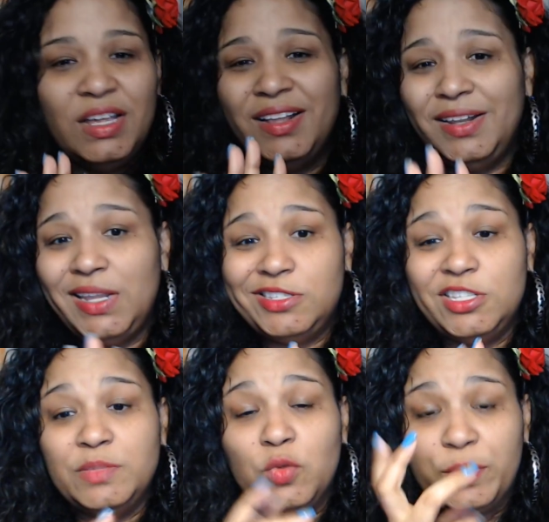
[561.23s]
Less
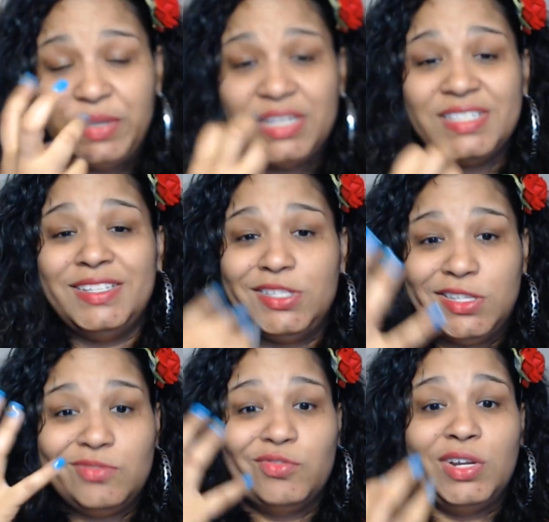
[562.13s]
is more because this
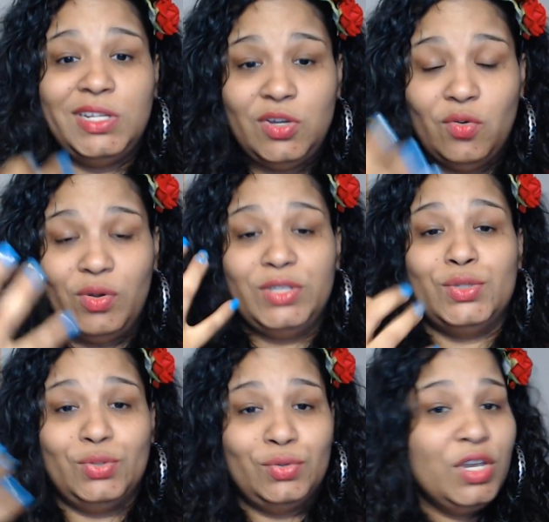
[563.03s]
is really going
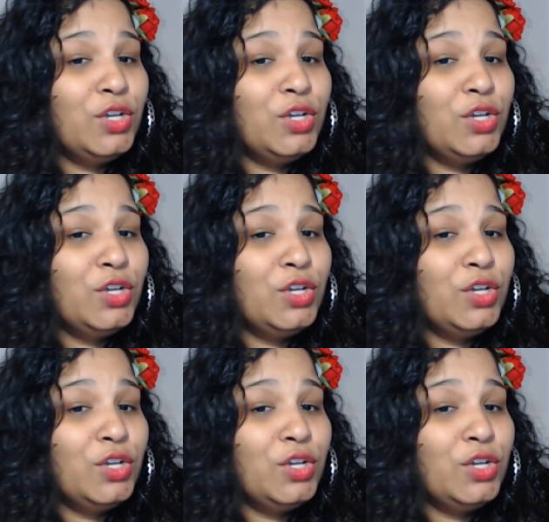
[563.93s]
to